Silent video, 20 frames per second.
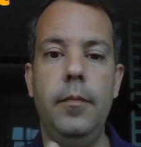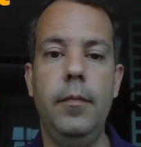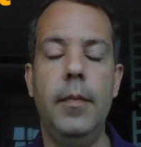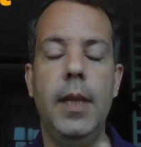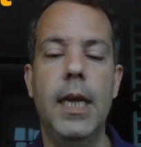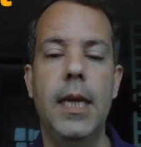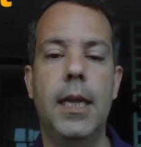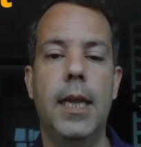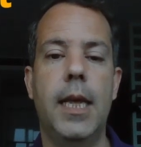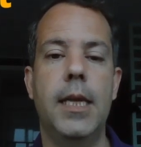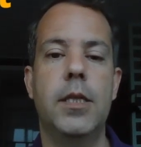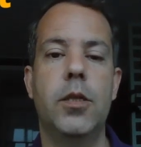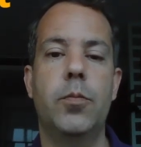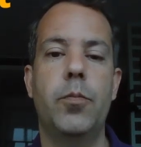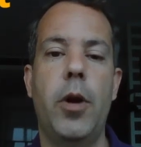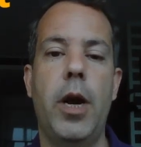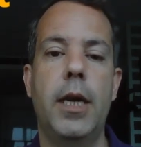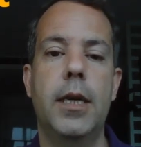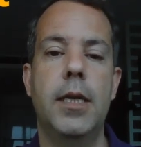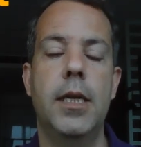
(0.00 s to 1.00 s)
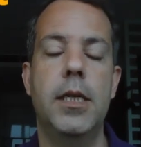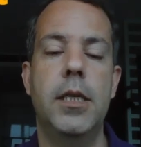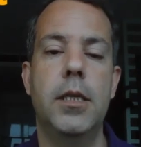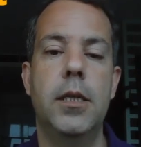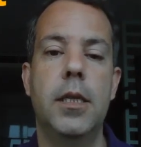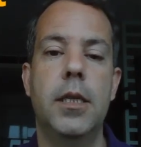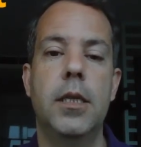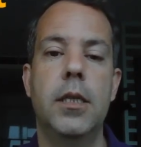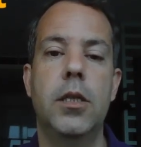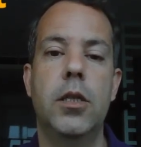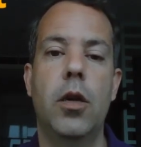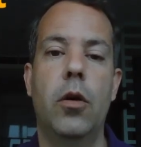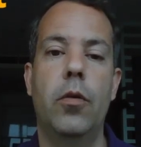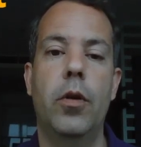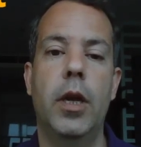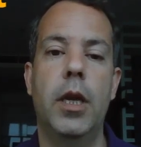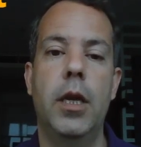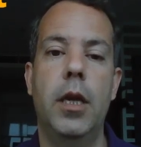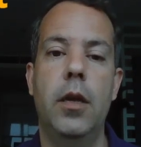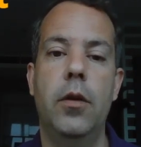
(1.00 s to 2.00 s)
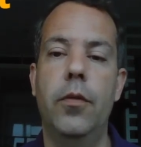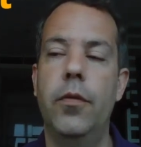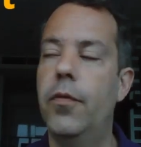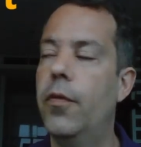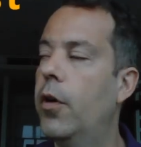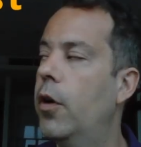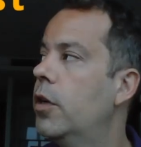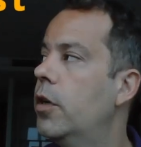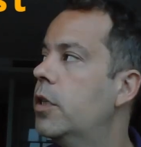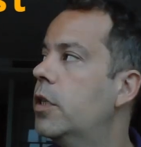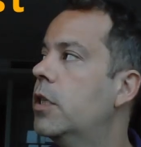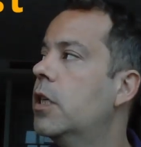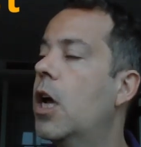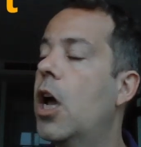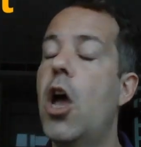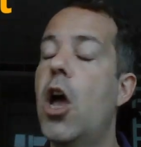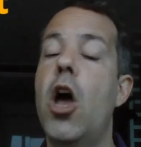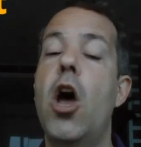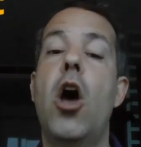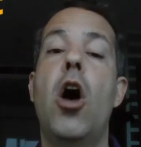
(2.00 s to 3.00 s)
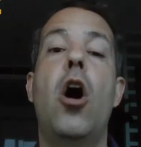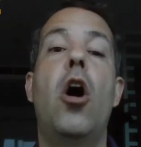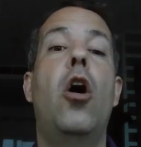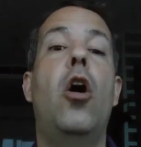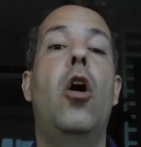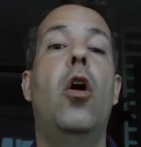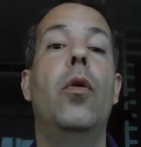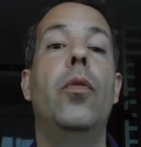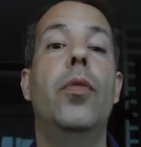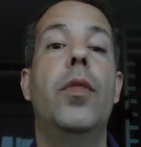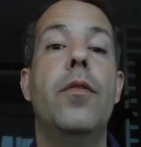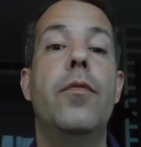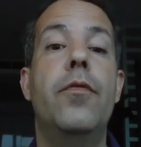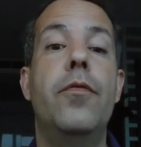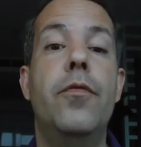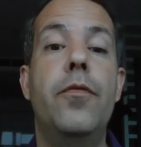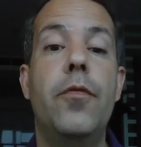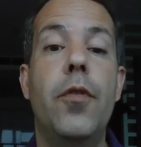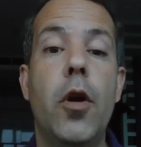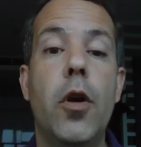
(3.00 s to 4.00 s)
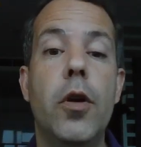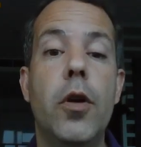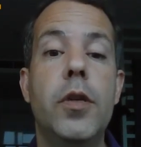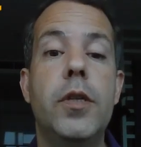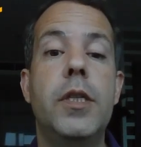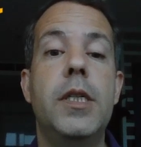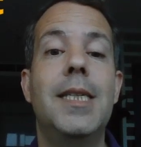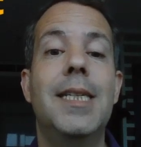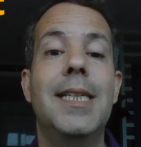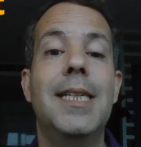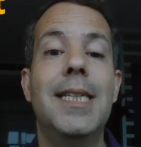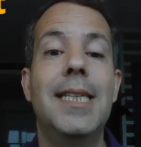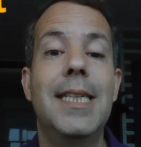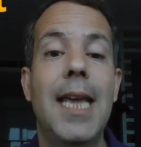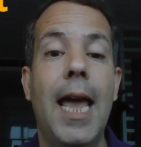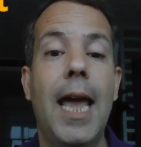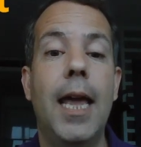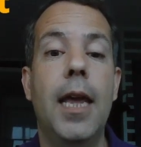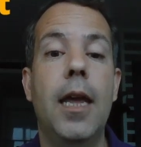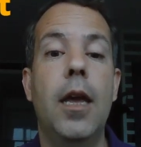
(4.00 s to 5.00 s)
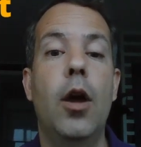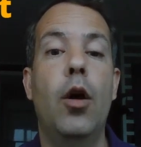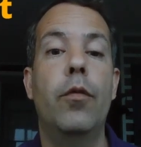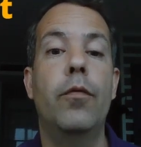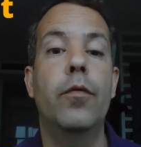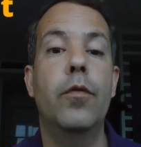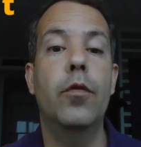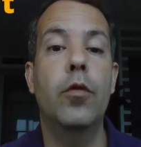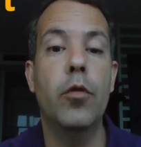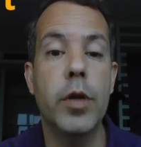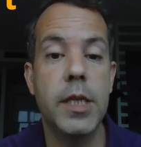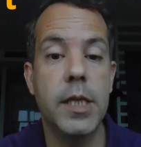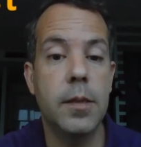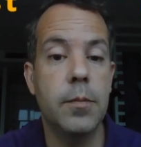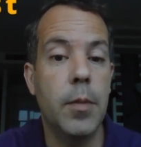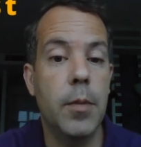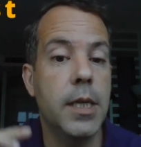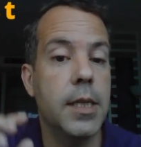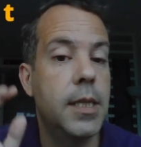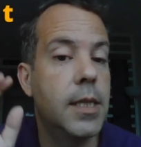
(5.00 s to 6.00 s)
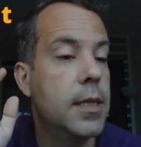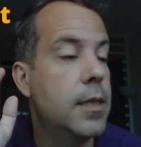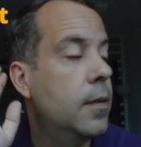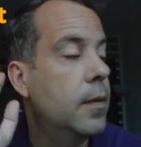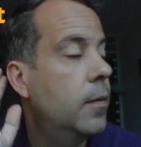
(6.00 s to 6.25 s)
Let's practice. So here first, on the first day of Christmas.